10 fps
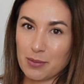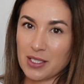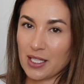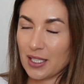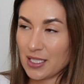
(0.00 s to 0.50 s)

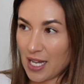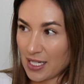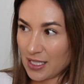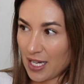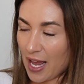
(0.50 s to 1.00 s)
particularly day
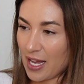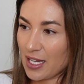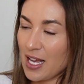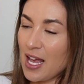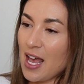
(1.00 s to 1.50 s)
to
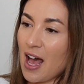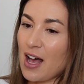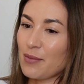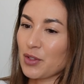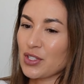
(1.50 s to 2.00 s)
day.
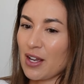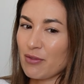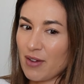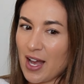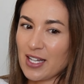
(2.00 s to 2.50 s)
Because I
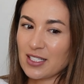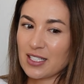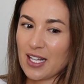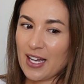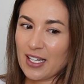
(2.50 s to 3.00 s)
find
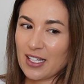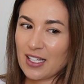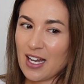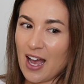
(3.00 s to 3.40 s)
like